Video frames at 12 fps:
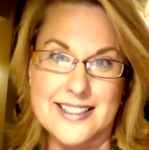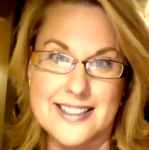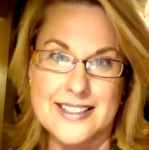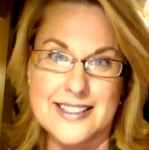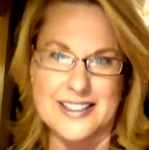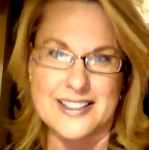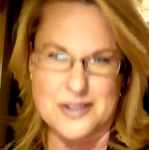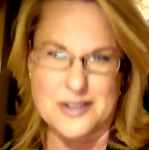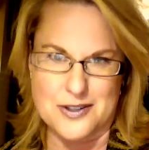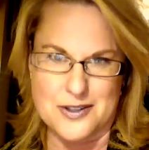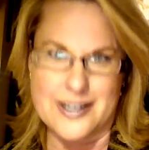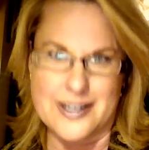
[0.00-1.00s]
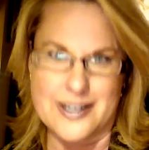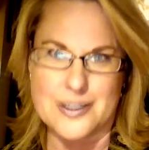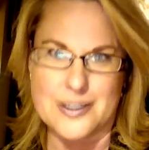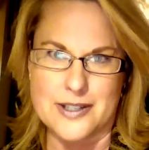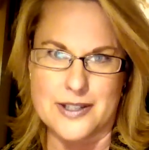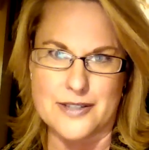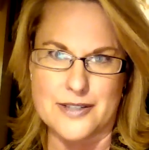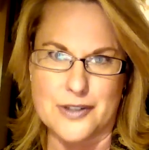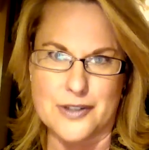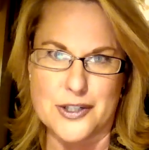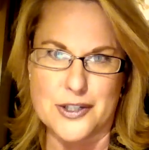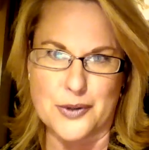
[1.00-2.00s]
that strange experience of you're
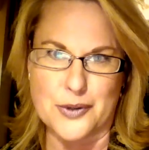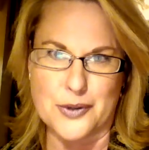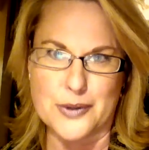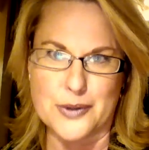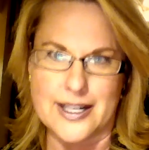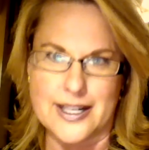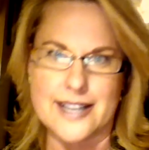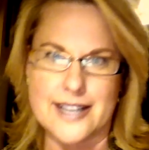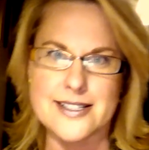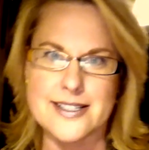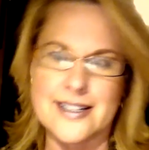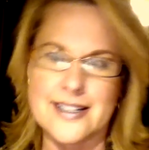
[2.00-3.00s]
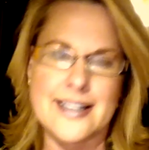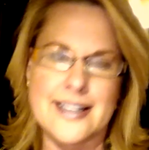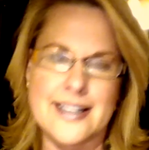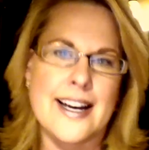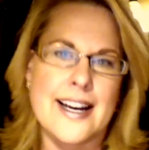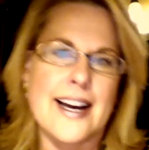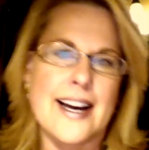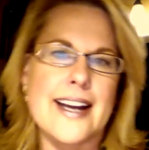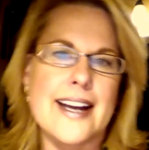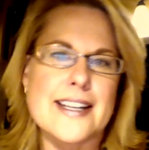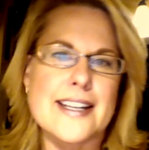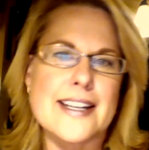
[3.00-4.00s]
in your own class, I had
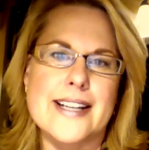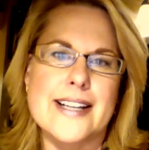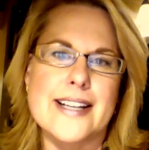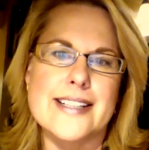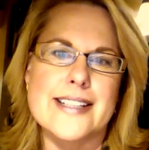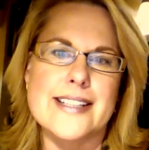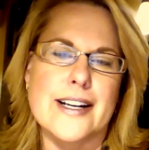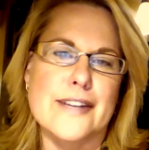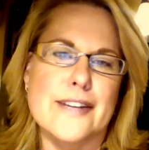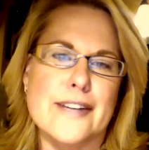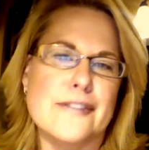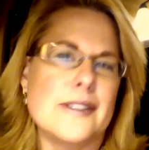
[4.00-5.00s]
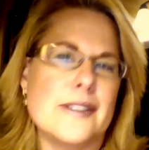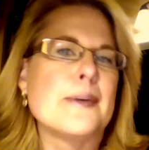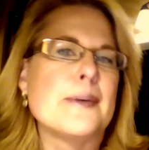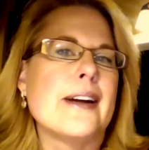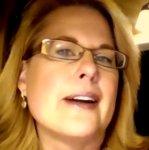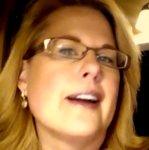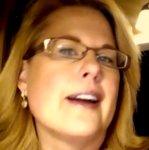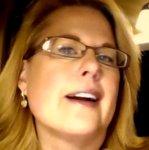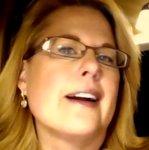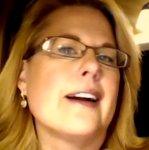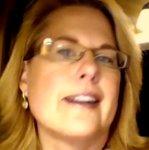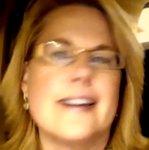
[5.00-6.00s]
no idea. I flipped my
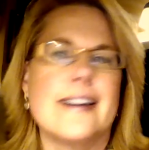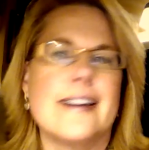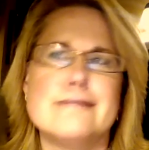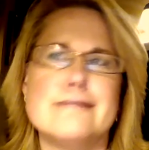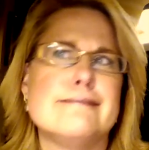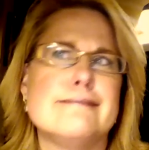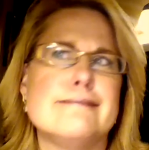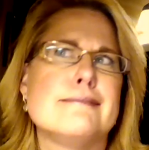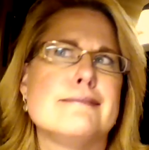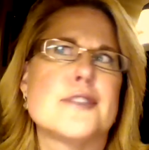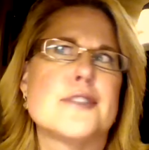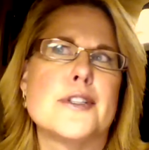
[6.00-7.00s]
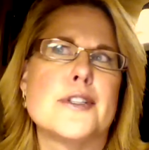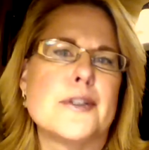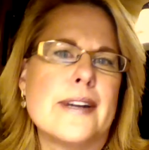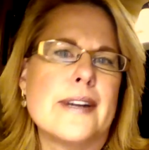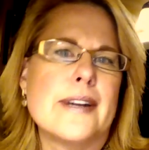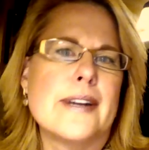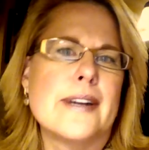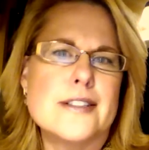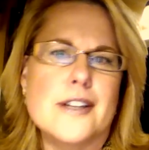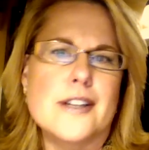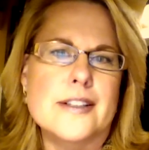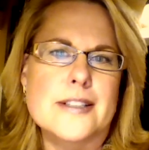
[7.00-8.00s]
hair. I turned around and
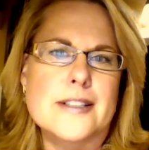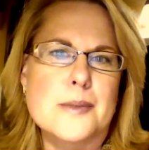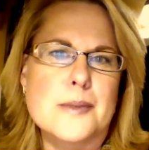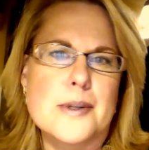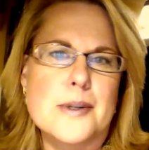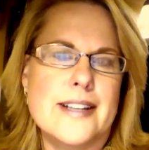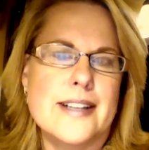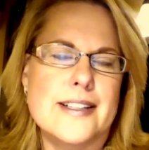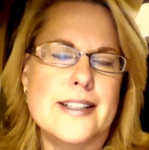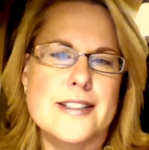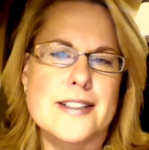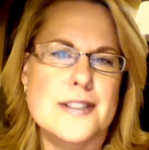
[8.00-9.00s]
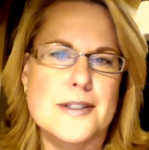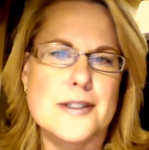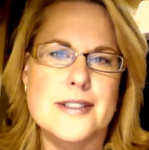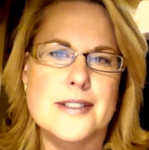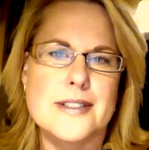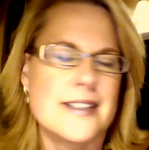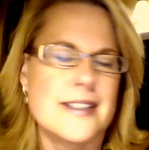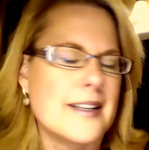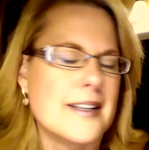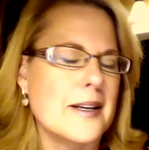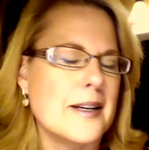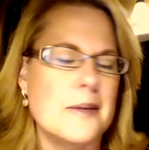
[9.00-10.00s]
talked to the board, not to the students.
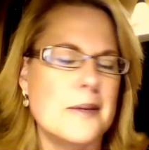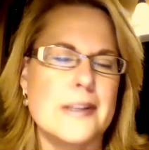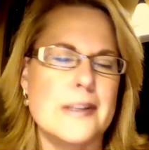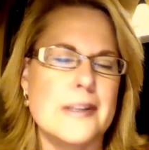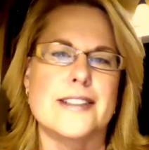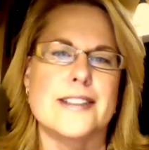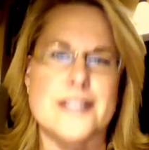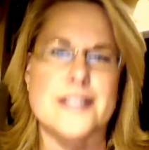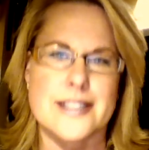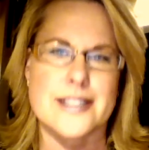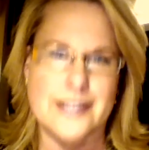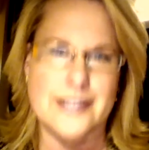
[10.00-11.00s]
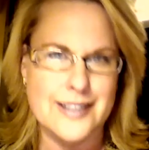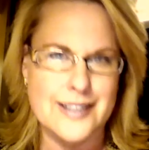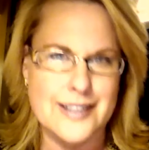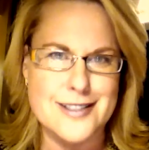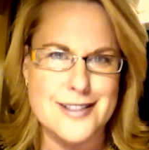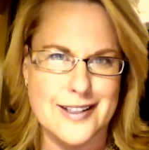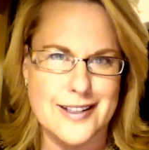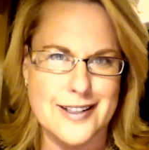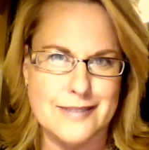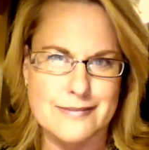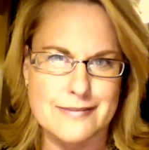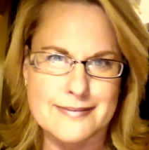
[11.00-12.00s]
A million little silly things that I
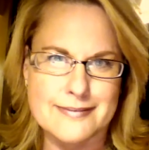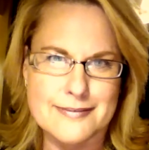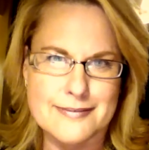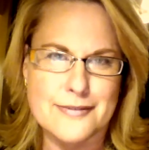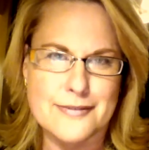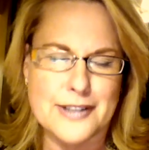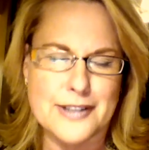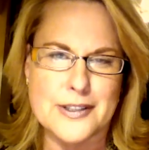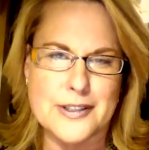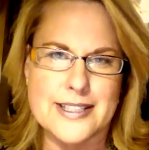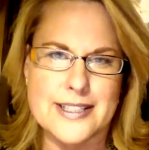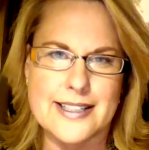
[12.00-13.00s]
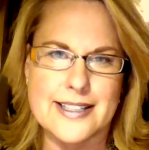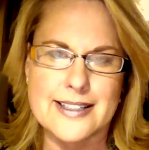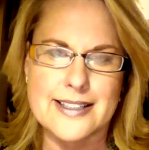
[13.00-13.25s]
found to critique.